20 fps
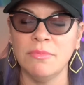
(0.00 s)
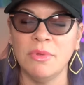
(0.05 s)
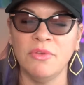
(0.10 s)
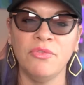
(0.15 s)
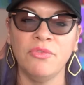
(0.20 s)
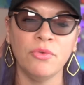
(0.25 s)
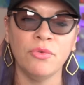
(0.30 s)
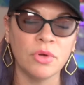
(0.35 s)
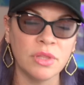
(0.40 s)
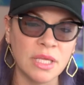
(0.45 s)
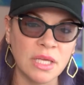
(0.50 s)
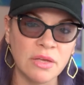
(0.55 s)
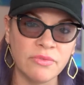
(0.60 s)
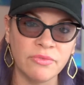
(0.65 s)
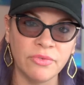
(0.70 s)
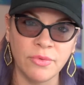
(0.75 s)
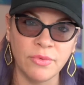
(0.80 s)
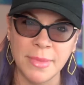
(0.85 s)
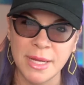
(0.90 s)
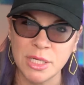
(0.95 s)
before the
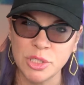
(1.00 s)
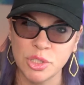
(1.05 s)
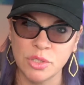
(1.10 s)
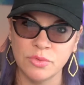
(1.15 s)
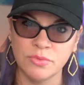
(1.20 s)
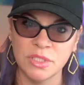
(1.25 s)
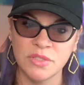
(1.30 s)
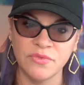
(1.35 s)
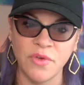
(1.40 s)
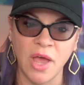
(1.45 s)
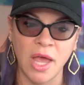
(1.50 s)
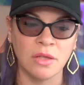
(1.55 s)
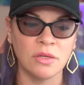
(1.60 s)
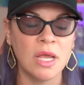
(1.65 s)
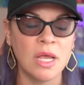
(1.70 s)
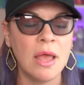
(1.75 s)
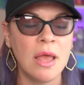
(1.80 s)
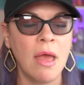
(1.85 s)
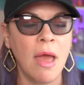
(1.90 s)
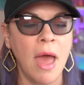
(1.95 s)
information was filed.
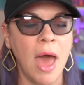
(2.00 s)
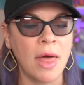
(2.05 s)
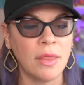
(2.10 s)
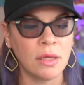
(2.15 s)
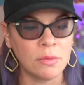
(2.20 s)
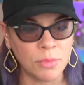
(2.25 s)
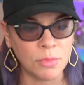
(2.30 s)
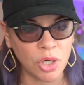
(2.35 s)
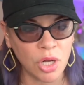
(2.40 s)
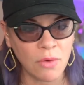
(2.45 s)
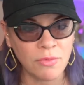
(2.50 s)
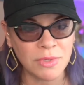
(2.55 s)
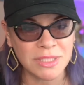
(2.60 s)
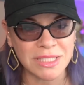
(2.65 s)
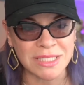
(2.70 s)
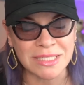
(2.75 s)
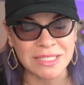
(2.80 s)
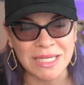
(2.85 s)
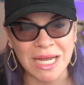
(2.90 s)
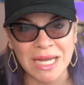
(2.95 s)
Alec Murdaugh
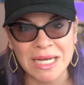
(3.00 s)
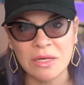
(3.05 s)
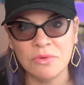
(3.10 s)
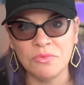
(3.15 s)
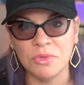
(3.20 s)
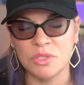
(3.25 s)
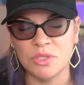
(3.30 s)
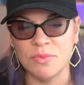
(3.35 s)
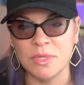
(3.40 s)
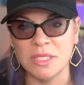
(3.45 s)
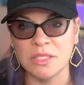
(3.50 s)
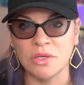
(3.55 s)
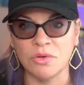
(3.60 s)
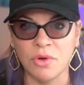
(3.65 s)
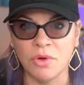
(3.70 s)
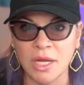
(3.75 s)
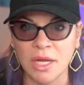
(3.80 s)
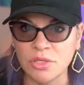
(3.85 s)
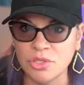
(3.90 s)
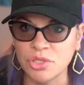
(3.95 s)
was indicted, which means a
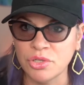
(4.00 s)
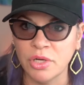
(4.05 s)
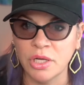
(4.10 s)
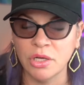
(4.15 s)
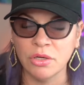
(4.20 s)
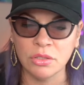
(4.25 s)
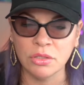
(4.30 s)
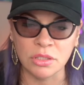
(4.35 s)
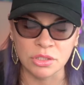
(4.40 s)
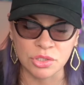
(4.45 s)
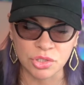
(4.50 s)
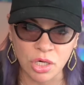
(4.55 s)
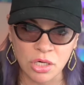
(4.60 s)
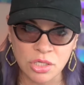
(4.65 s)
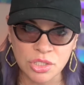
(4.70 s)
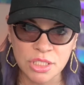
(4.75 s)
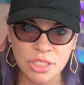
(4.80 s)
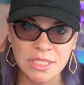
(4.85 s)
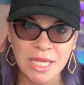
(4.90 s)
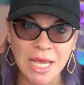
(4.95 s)
grand jury heard the
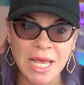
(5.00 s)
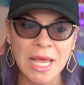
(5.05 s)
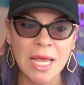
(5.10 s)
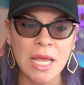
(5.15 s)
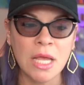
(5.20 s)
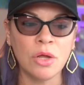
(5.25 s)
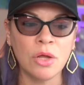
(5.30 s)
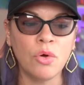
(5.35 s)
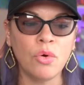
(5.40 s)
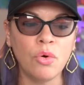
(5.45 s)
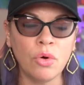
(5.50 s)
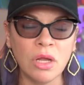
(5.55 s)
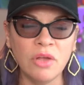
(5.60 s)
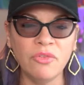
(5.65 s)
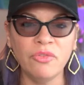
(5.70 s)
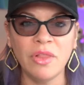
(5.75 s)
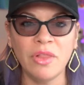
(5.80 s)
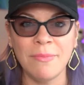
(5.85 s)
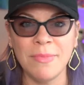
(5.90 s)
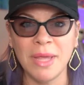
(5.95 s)
charges. Corey
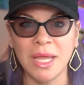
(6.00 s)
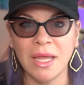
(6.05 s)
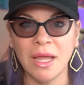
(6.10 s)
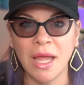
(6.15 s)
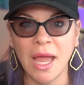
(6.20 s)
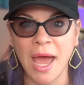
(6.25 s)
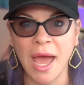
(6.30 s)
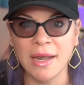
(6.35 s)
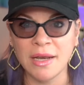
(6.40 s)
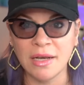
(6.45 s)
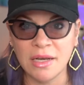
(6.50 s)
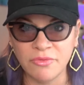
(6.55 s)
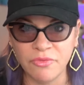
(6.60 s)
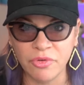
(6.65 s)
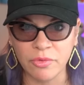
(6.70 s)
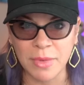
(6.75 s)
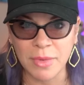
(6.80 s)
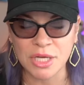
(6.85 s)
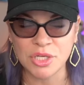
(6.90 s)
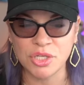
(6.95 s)
Fleming had an
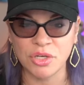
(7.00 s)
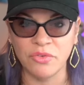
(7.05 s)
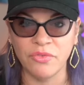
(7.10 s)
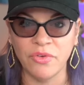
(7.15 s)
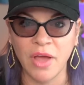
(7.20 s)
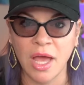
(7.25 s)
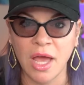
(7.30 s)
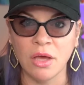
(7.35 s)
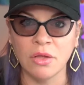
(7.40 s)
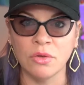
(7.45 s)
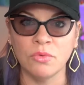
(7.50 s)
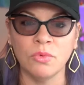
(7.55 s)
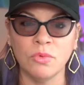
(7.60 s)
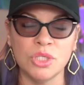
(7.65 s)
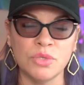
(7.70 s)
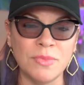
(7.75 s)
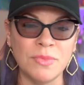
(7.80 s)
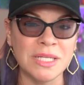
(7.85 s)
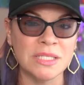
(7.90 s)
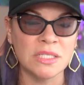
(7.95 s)
information filed,
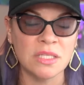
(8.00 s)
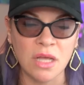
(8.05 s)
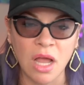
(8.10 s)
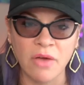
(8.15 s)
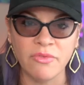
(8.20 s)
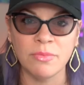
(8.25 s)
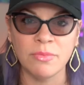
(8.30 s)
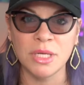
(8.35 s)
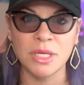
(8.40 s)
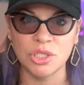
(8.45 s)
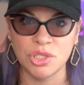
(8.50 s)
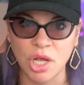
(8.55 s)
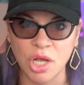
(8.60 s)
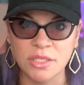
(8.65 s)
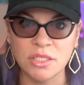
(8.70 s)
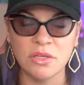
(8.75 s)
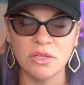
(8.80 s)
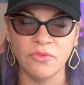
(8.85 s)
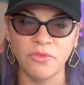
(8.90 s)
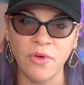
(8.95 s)
which means the government
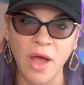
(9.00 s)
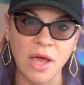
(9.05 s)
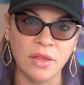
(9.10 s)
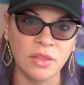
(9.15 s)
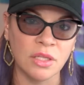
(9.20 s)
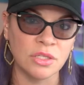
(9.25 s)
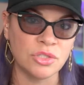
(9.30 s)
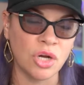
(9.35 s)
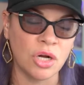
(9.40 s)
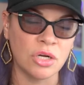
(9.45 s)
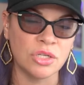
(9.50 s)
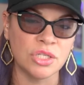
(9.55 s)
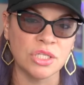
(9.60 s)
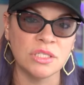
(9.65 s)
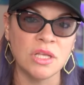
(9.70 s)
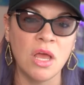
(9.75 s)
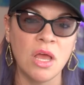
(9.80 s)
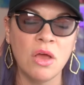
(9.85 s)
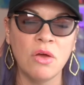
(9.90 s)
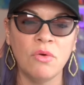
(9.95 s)
just filed the
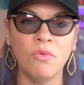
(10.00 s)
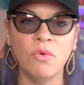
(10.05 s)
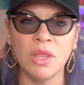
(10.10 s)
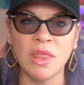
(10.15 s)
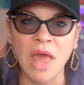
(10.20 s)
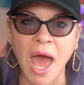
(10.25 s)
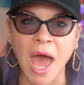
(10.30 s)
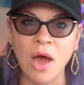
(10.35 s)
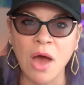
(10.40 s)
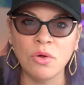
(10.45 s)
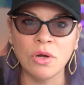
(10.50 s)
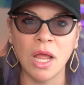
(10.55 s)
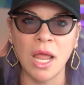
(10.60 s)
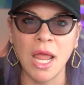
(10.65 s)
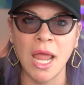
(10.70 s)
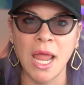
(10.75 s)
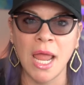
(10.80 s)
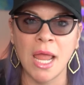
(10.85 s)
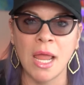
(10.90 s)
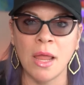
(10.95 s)
charges without
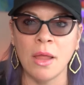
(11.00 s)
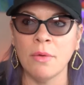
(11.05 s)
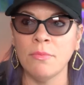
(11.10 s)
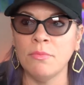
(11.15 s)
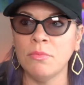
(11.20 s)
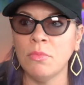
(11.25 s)
a